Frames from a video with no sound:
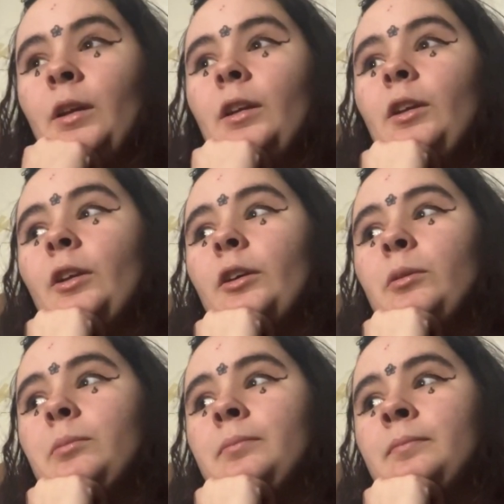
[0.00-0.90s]
you
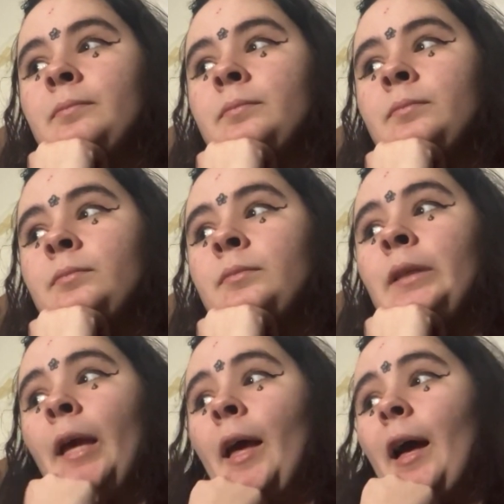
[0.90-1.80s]
know,
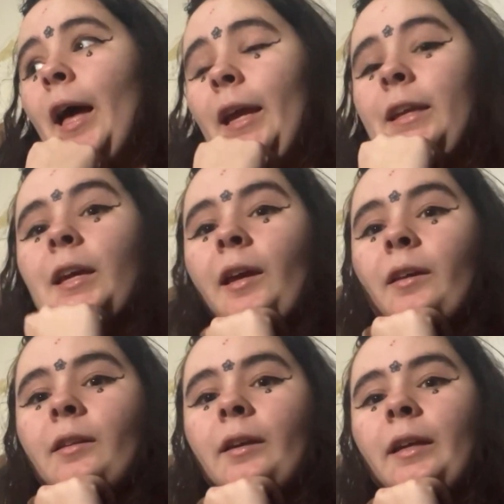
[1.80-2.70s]
I get,
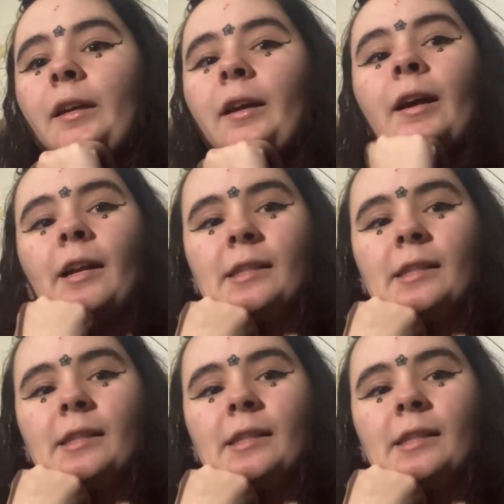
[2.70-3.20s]
like, kind of